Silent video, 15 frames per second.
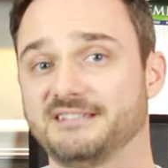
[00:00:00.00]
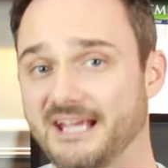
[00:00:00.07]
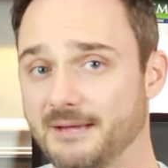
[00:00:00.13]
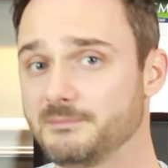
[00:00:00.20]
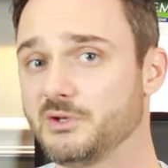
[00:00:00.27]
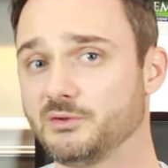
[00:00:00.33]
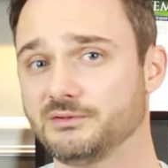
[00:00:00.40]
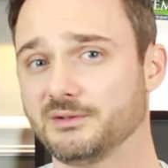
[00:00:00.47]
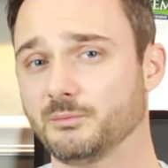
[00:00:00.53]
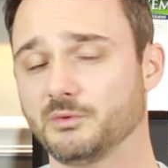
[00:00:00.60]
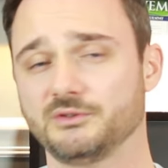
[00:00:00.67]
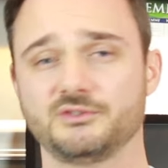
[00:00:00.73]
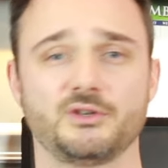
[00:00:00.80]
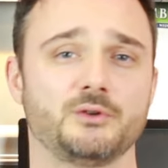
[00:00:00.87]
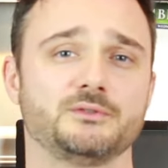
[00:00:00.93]
Sam Houston
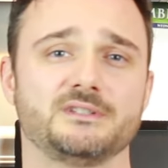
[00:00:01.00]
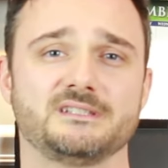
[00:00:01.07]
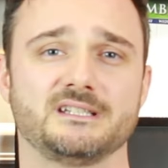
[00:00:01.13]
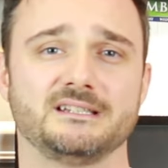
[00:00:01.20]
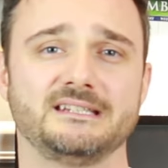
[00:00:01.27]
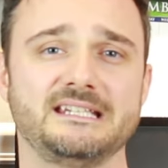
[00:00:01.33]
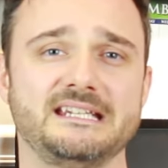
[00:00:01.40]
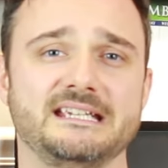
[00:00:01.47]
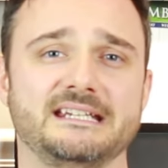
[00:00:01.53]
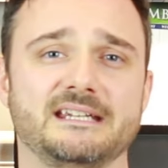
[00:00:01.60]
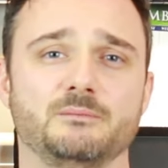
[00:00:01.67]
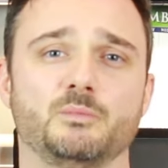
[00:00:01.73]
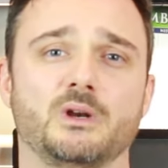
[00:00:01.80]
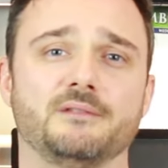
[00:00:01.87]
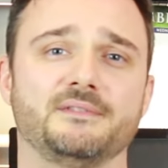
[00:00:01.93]
was chosen to lead,
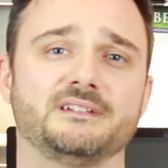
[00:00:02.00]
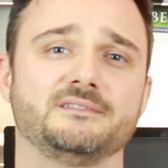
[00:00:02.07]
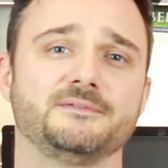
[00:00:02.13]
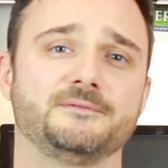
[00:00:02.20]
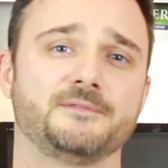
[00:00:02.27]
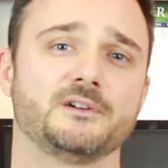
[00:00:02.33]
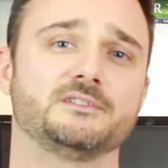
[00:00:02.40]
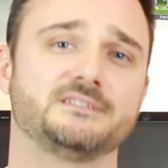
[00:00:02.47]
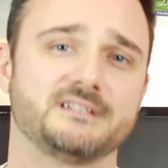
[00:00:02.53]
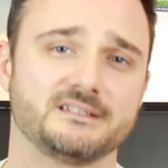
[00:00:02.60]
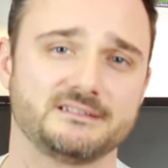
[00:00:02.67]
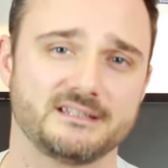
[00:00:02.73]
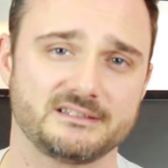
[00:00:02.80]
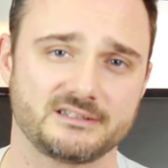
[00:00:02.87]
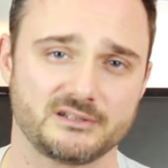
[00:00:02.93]
and one of his first
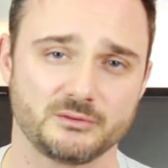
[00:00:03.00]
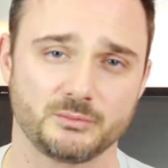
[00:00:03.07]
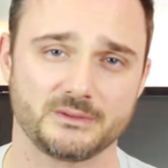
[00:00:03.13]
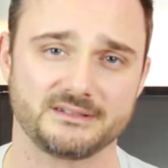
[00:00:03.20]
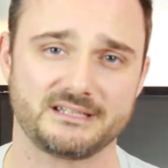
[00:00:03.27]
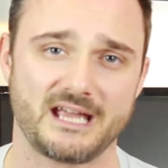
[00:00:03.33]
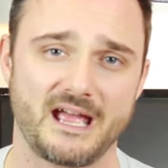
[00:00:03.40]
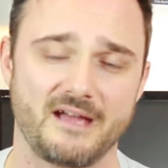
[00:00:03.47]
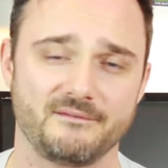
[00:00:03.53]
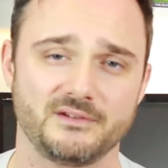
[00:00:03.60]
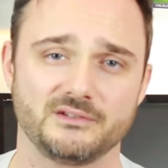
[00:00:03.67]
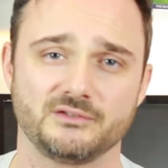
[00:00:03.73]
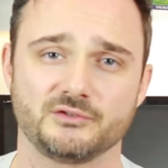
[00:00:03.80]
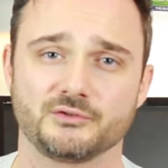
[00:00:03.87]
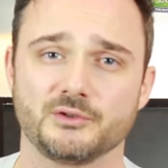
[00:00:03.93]
decisions was to have
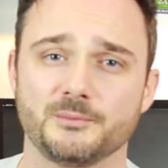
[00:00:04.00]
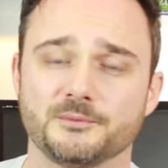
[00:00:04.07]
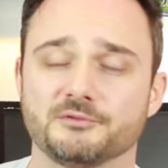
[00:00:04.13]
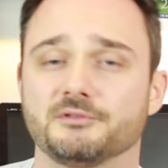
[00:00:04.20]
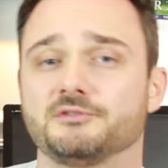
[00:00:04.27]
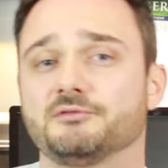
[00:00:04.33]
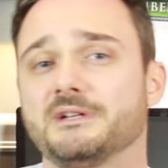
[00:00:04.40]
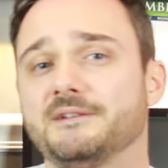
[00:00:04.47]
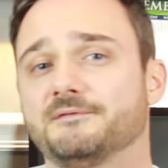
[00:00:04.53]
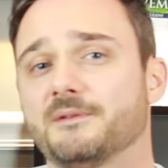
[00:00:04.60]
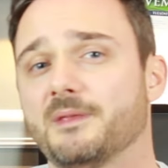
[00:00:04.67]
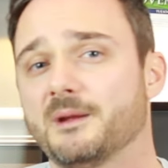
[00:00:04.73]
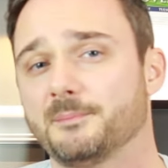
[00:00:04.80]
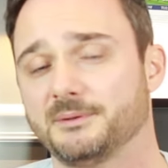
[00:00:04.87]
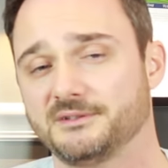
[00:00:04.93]
his troops retreat
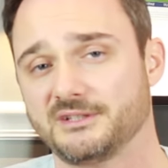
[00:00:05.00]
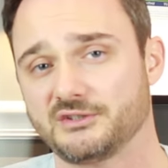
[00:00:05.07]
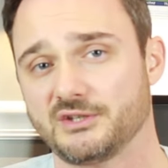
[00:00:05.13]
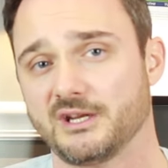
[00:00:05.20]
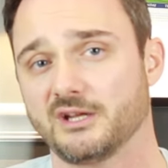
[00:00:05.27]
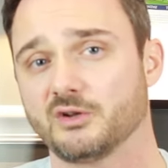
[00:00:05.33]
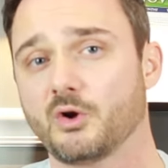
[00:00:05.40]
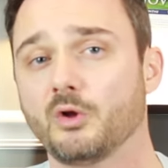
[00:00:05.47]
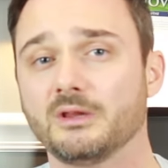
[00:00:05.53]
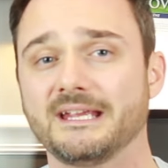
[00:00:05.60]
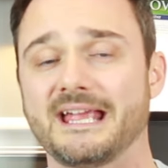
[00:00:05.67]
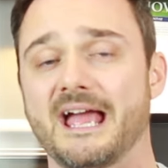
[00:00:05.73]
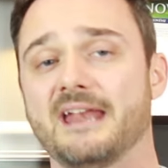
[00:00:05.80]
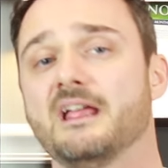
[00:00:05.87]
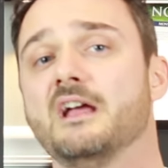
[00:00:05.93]
from their position in
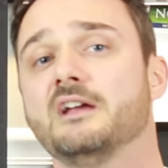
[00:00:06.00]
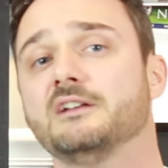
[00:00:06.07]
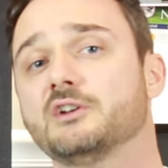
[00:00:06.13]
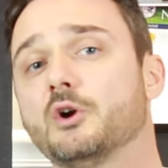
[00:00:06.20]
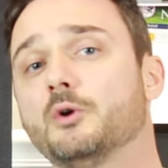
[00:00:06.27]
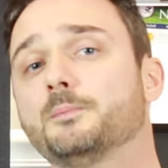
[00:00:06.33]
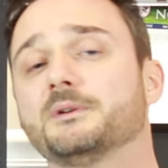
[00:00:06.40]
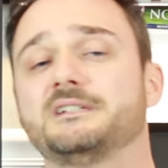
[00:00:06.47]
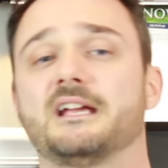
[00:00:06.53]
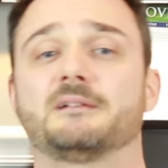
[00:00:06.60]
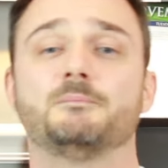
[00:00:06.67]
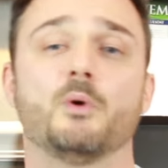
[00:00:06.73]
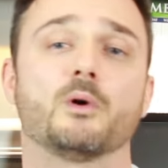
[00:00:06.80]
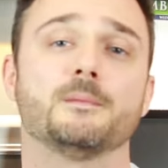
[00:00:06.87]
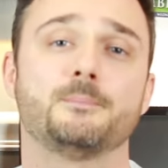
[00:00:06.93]
Goliad to go
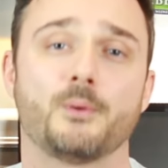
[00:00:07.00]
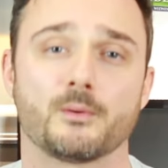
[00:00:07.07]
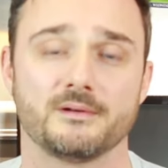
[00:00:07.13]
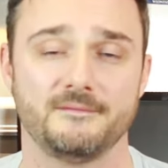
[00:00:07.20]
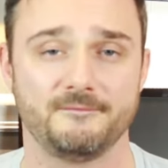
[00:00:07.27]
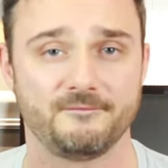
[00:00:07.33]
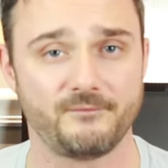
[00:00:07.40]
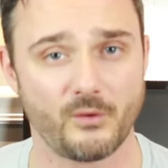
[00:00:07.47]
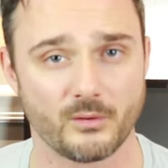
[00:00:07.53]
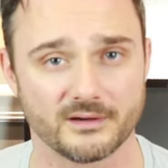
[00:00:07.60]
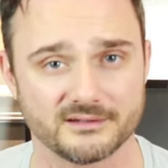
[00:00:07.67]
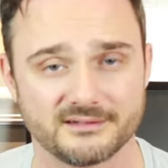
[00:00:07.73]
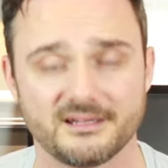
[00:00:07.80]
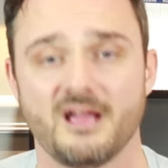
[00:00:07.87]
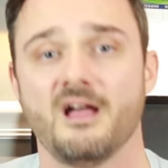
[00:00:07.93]
protect more important
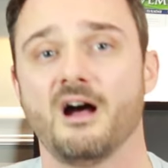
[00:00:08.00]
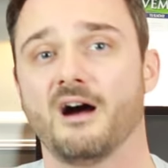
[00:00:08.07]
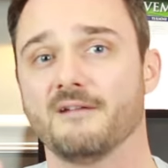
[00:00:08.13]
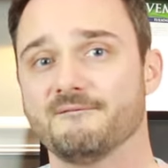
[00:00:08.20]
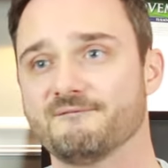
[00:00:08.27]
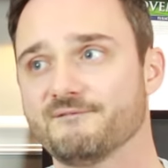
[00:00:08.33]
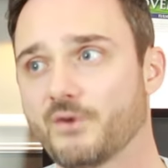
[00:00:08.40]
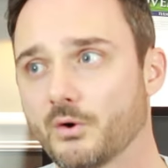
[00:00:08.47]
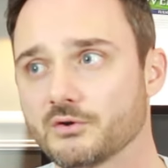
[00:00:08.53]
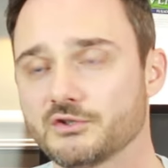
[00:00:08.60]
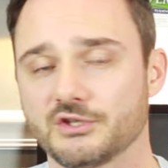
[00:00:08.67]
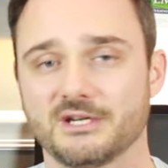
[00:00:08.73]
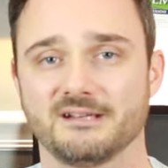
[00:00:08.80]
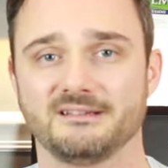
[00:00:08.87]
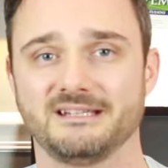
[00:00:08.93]
forts.
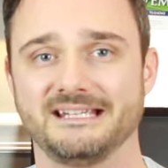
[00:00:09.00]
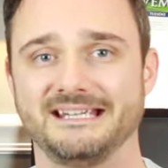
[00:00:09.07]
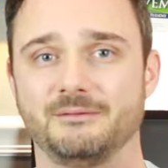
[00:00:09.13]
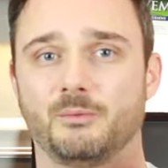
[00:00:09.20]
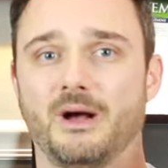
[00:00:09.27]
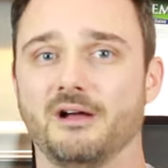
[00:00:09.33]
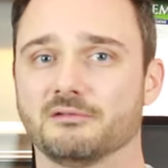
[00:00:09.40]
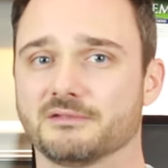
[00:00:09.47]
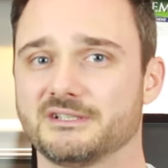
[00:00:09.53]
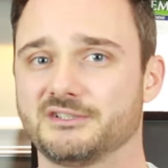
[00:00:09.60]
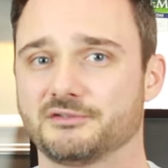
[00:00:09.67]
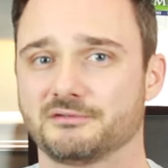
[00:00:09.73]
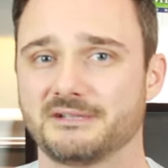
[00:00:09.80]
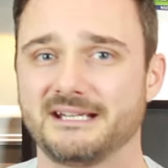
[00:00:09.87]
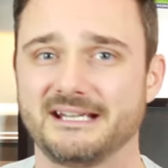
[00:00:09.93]
Unfortunately, while
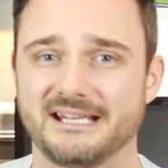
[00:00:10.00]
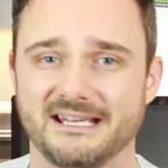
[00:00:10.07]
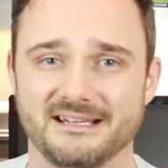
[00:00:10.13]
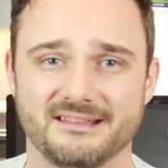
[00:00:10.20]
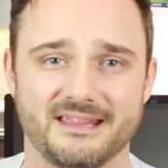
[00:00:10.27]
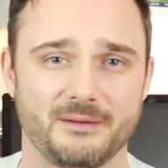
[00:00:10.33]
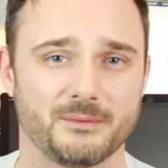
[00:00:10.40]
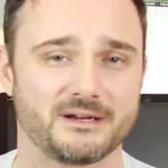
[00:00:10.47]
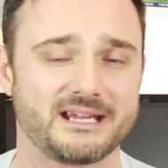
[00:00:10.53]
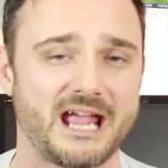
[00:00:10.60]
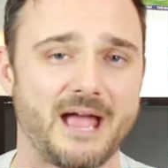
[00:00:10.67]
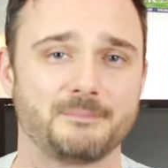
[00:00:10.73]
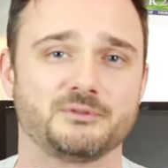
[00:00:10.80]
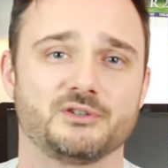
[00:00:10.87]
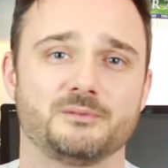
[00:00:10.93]
retreating, they were
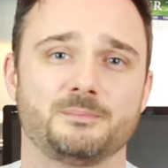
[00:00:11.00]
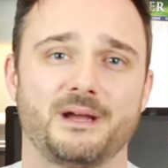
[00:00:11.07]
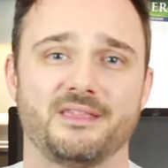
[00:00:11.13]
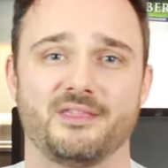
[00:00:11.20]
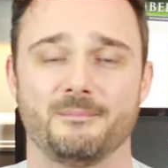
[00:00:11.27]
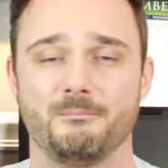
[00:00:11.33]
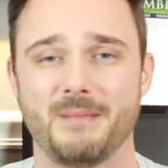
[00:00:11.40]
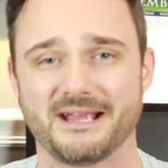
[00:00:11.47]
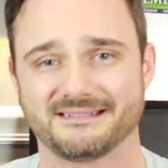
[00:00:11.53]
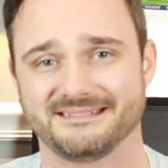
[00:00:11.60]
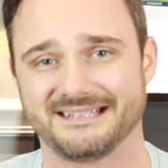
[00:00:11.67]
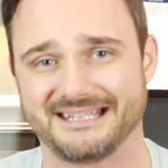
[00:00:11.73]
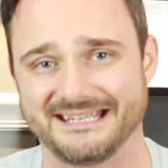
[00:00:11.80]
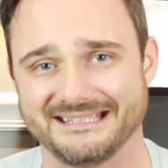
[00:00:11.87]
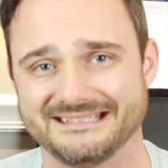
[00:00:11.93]
captured by the
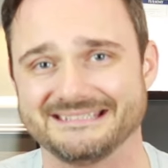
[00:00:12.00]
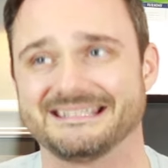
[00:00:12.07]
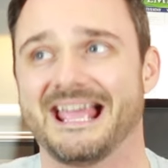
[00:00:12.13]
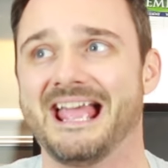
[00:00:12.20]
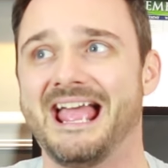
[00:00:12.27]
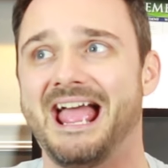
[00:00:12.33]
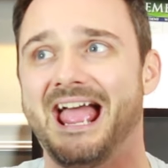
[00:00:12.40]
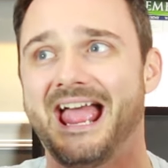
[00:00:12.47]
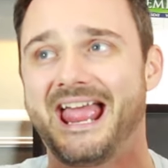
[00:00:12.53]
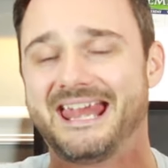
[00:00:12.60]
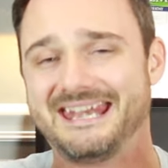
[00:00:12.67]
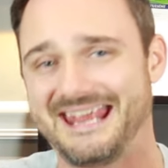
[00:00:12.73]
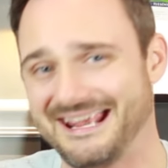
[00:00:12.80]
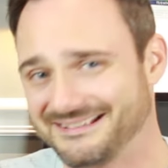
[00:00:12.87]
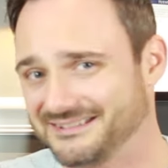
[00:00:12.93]
Mexicans and
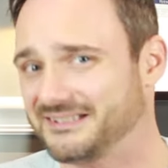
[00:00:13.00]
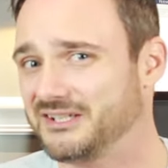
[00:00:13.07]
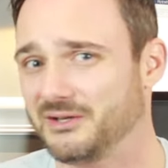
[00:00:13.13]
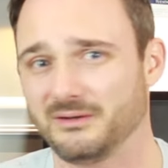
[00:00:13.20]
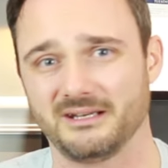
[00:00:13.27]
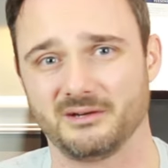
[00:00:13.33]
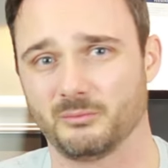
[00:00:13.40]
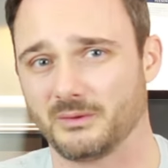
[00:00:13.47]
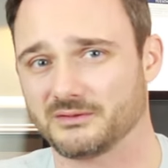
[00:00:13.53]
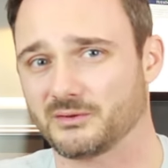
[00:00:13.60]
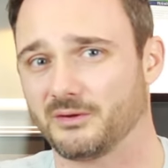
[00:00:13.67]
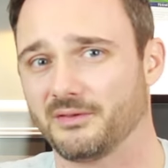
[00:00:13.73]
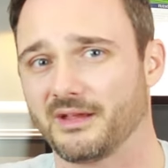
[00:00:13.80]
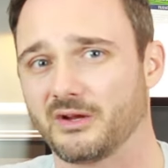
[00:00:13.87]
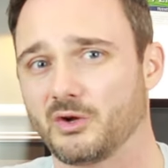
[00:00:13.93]
executed in what's
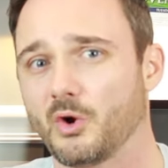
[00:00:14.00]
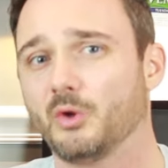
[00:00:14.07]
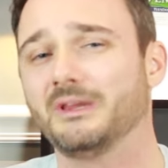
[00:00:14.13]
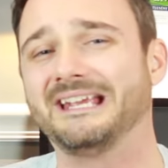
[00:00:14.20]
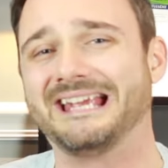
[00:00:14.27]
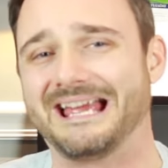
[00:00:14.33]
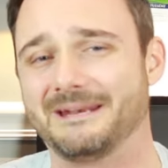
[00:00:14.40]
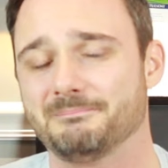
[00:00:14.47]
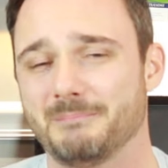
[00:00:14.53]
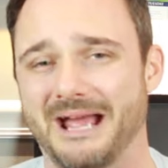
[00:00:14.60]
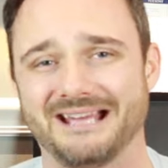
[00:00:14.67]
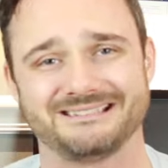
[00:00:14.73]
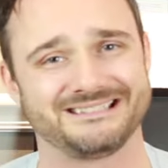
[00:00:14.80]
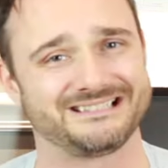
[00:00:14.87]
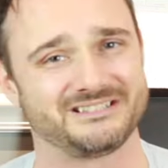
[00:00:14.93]
called the Goliad
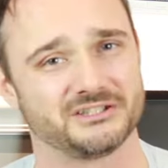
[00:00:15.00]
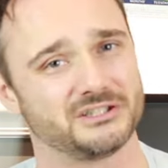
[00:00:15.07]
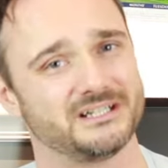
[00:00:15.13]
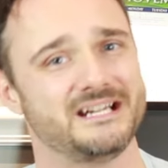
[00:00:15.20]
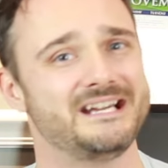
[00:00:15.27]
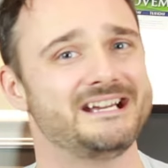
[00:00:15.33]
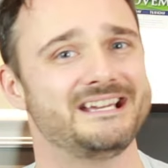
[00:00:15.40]
Massacre.